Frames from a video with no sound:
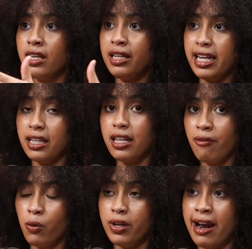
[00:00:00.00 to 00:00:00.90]
get
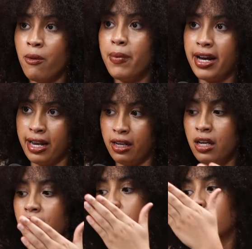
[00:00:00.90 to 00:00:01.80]
leveled out by
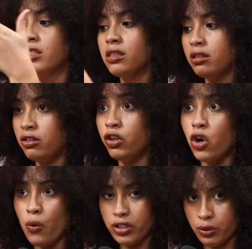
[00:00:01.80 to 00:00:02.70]

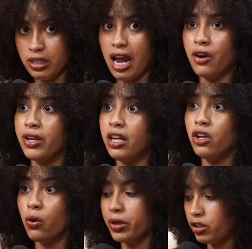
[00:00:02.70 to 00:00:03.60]
going to a diary,
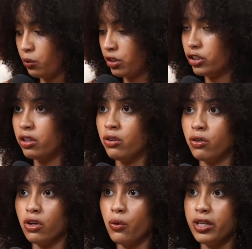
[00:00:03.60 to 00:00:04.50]
going to a journal,
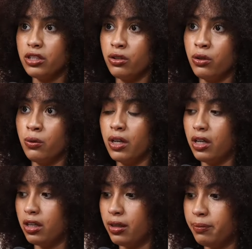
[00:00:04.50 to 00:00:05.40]
going to
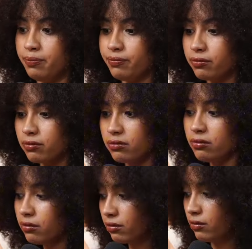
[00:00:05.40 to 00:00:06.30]
um,
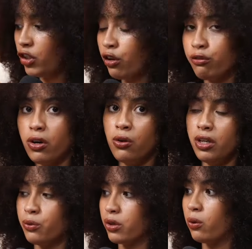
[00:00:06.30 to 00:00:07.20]
your phone
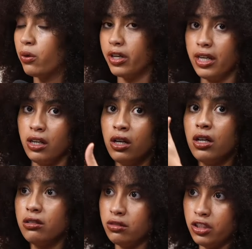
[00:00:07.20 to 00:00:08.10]
and recording,
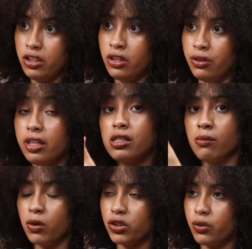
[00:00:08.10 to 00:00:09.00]
you know, this
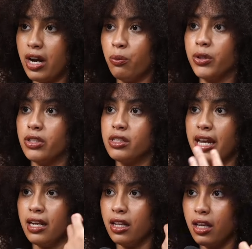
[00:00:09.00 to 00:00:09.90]
emotional outburst
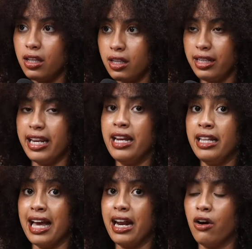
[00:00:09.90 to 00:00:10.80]
and getting
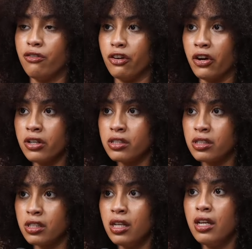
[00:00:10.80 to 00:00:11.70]
that out
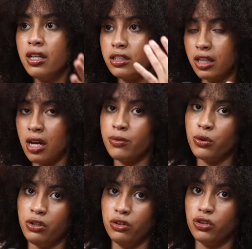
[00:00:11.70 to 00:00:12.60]
first to come to a
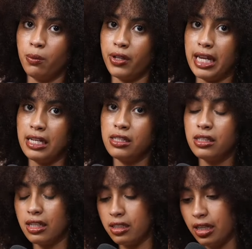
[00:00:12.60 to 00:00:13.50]
neutral place
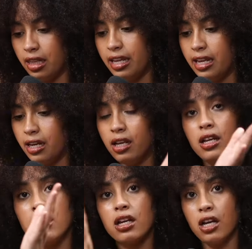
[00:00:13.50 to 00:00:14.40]
to then
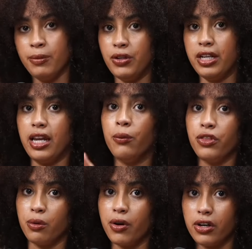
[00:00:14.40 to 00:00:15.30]
communicate with
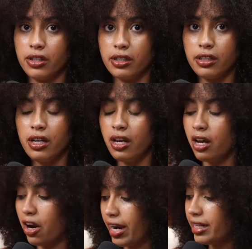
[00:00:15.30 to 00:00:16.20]
your partner.
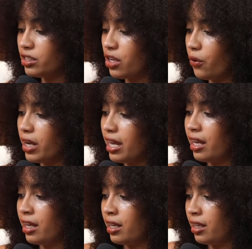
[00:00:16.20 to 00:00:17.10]
All right. So
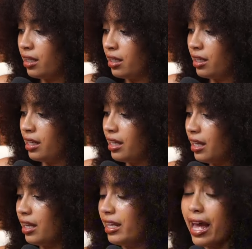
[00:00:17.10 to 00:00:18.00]

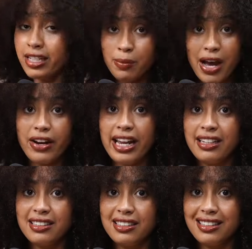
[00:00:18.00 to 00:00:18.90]
that's about it.
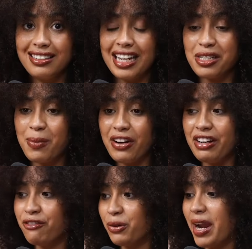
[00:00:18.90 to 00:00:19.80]
That's about
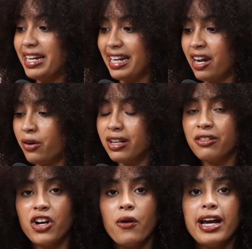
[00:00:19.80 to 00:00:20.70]
it for right now.
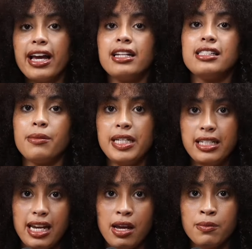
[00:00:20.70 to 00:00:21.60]
Go ahead and send me
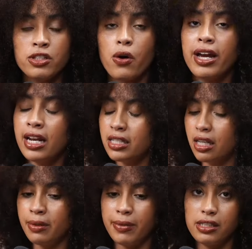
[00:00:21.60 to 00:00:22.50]
DMs. Go ahead and send
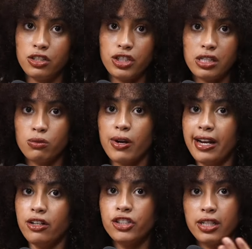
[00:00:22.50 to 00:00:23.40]
me messages. Write
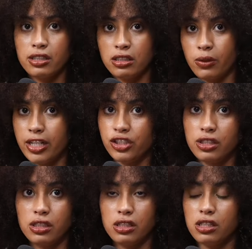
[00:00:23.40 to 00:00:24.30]
out your guys'
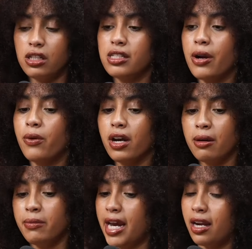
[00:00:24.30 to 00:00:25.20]
questions, concerns. I will
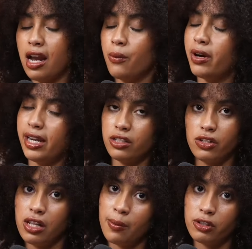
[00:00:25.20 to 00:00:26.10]
come back. I will answer
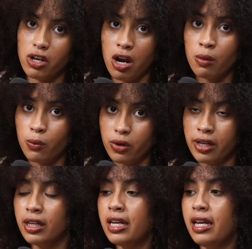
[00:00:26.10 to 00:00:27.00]
them. I'll talk
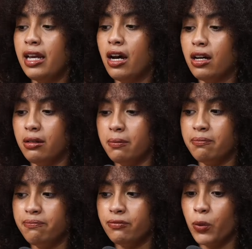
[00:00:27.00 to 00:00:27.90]
more.
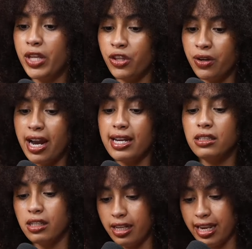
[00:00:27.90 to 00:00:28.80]
Um, with you
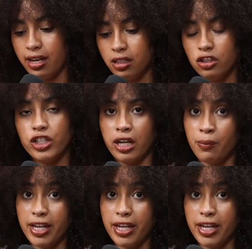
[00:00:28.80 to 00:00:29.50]
guys. Again, check out my